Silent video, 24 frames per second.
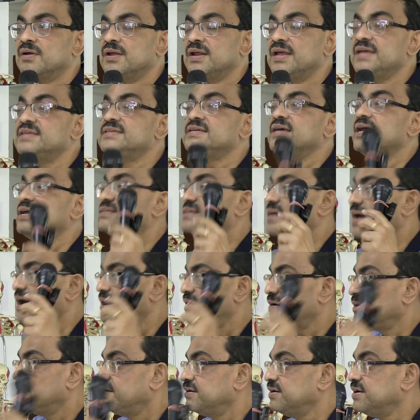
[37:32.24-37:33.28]
It's
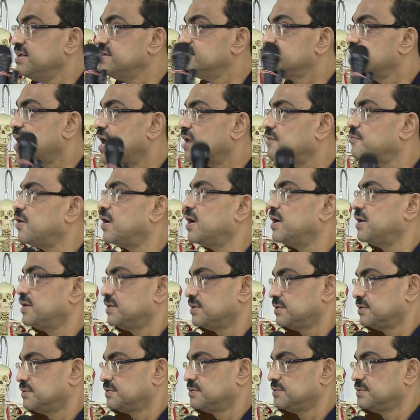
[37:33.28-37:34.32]
a reservoir
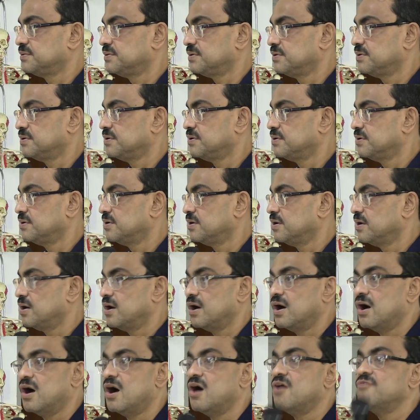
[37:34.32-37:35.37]

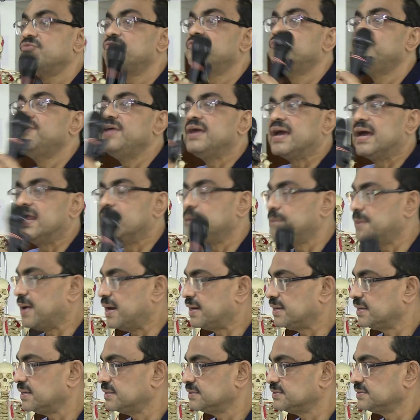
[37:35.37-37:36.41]
of fecal
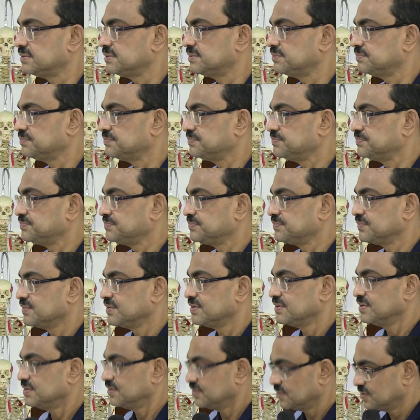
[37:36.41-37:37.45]
matters.
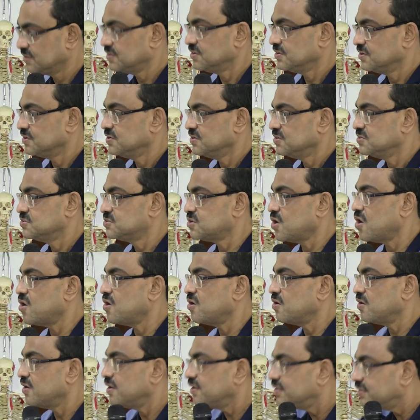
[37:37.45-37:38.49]

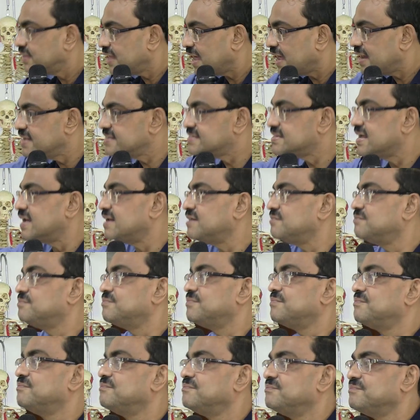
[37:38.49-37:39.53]
So there is an
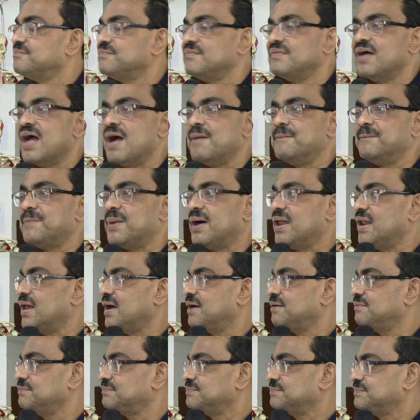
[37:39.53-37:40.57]

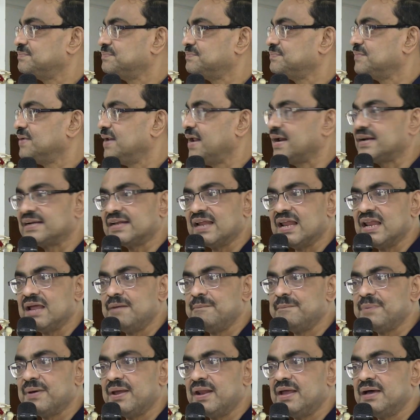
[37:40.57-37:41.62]
ampulla, rectal
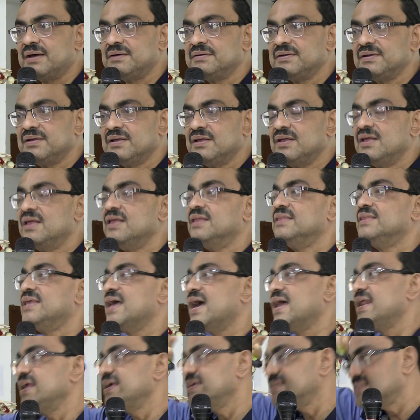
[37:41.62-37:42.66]
ampulla,
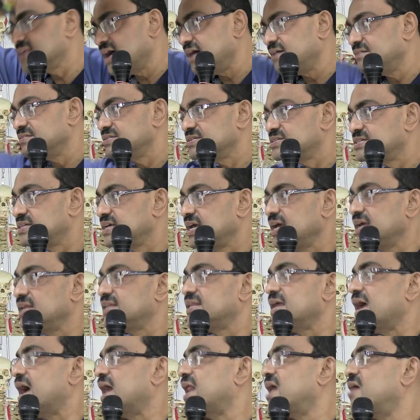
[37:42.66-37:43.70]
there is a
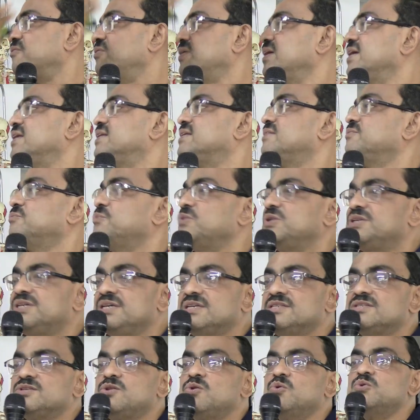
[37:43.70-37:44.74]
sheath around it which
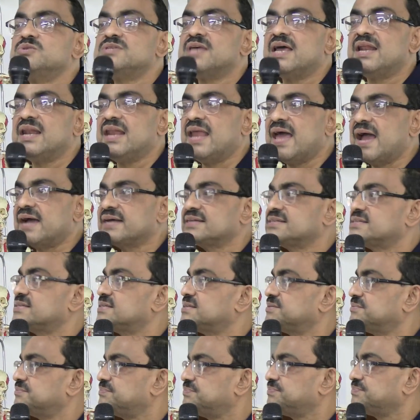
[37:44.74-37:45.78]
is loose and
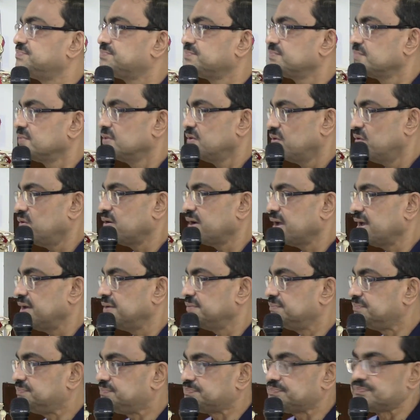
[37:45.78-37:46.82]
lax.
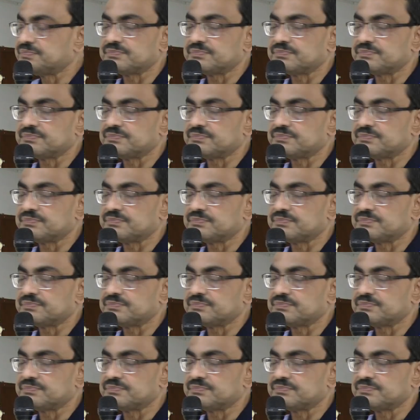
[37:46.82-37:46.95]
Okay.